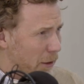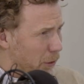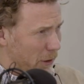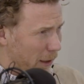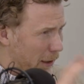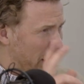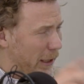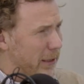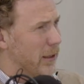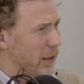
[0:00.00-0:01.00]
Doing like
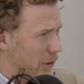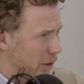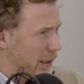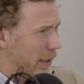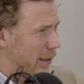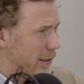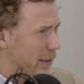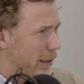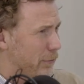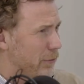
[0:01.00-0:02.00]
internet consulting
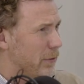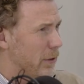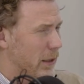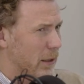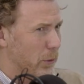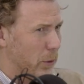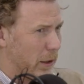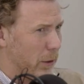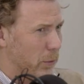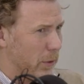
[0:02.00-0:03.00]
stuff,
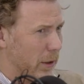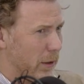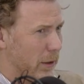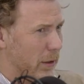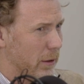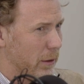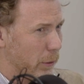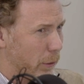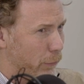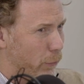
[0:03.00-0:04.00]
working with
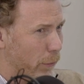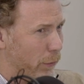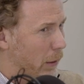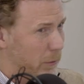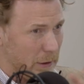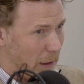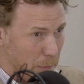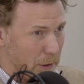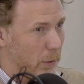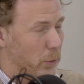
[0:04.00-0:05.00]
the 4 founders. I
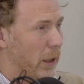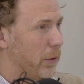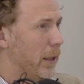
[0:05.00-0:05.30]
was not one of